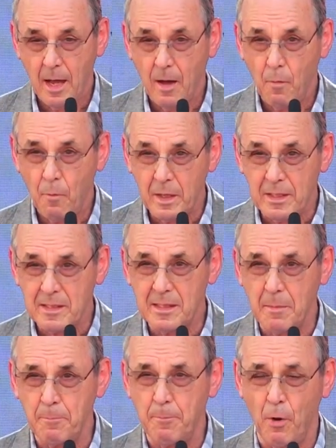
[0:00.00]
What is
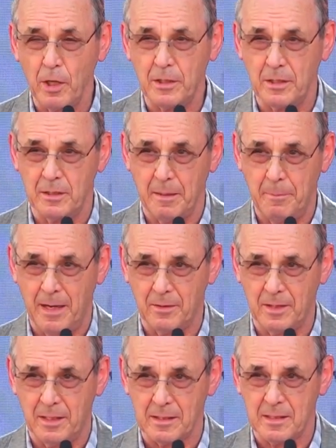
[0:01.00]
important about
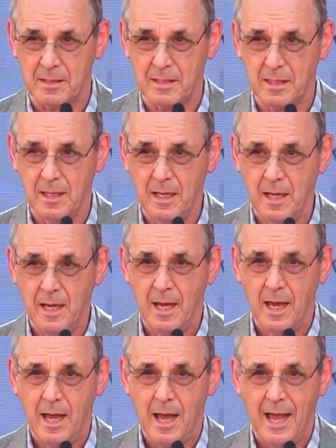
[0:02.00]
this?
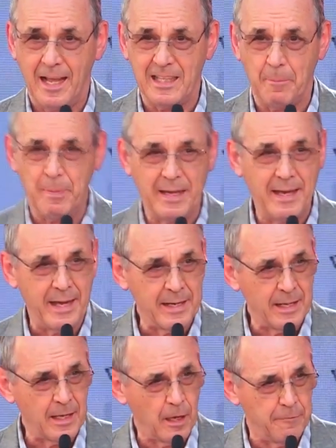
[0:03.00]
At the
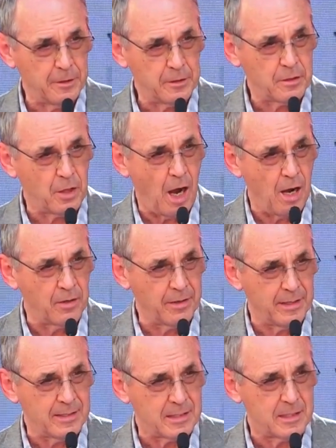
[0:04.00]
beginning of a
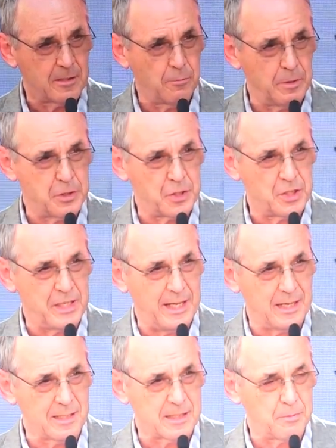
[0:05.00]
Congress which
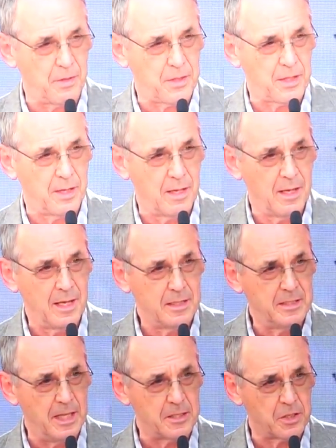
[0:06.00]
deals with
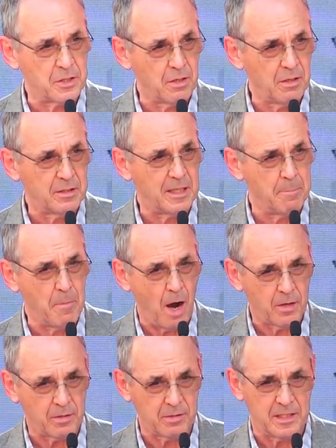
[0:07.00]
digital
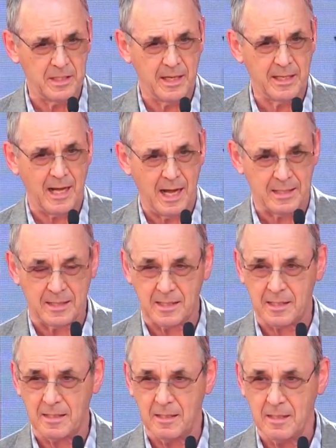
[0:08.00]
democracy and us,